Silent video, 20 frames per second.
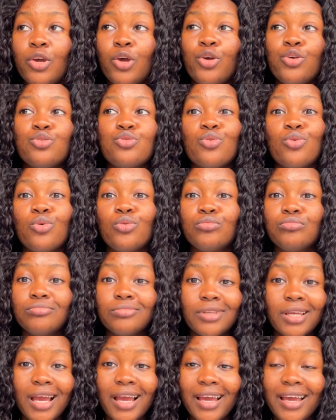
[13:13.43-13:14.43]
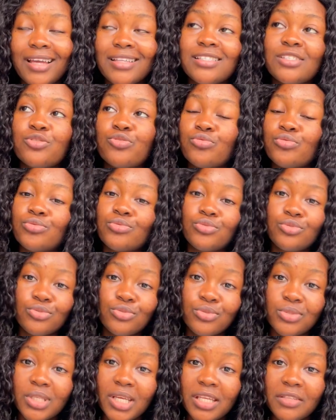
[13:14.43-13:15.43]
So we can get it through
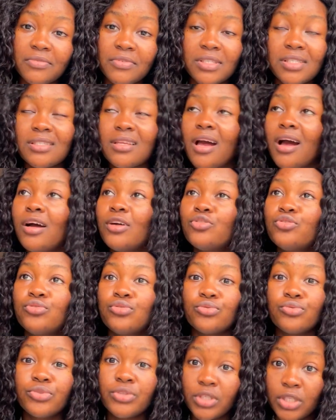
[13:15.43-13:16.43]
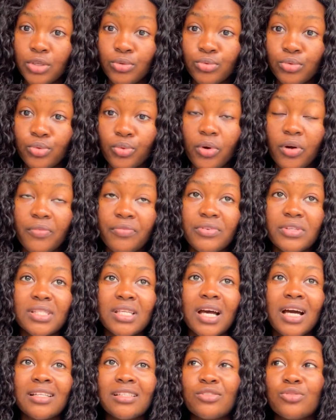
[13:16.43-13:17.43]
student visa, through skilled work
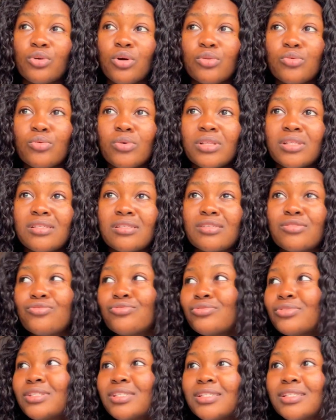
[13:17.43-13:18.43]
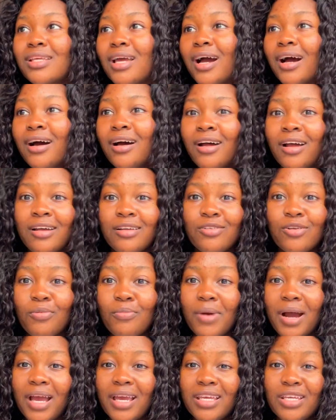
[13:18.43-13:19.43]
visa, and the third one is through this their
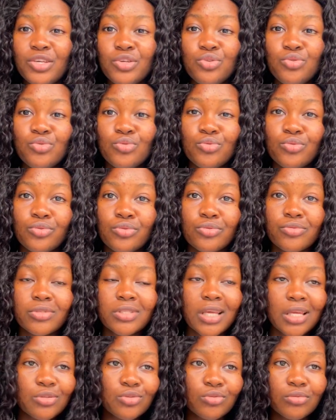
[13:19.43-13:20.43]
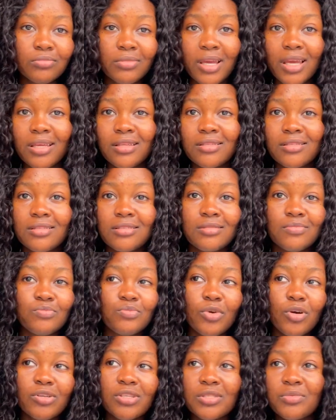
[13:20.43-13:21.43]
normal EU settlements.
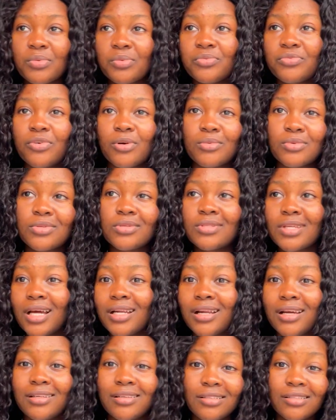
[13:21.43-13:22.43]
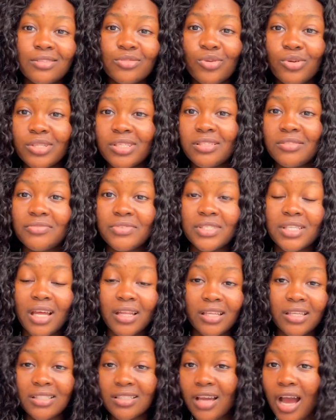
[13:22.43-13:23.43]
All these people from Switzerland that do not need visa,
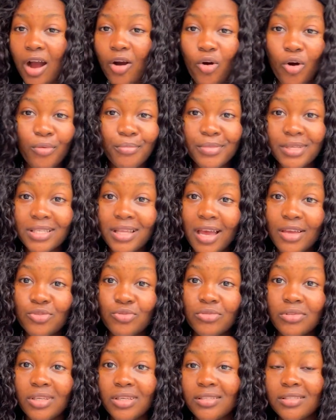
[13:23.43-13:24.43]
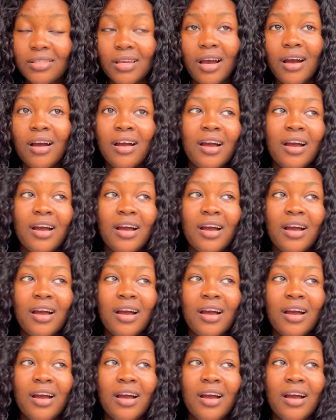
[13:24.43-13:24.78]
they shall come inside UK.